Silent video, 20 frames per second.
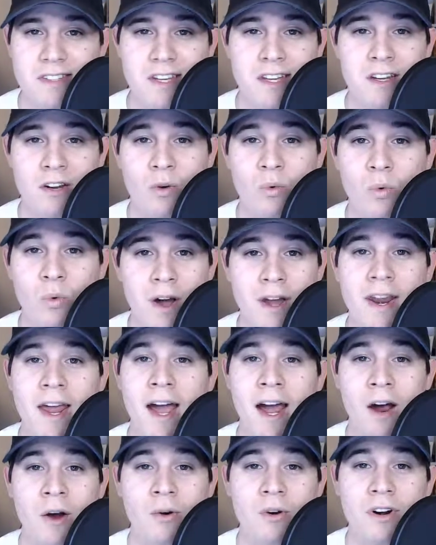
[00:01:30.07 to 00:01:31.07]
in a one
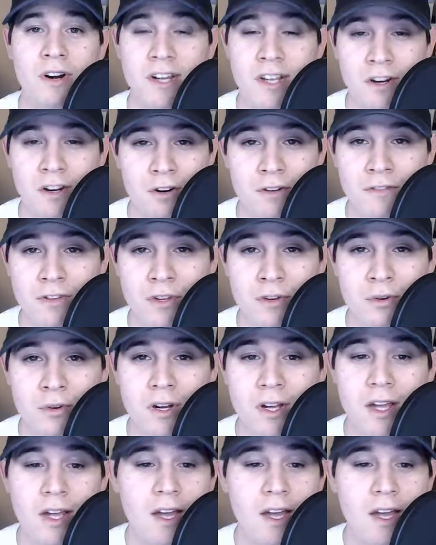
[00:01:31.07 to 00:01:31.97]
hour interview.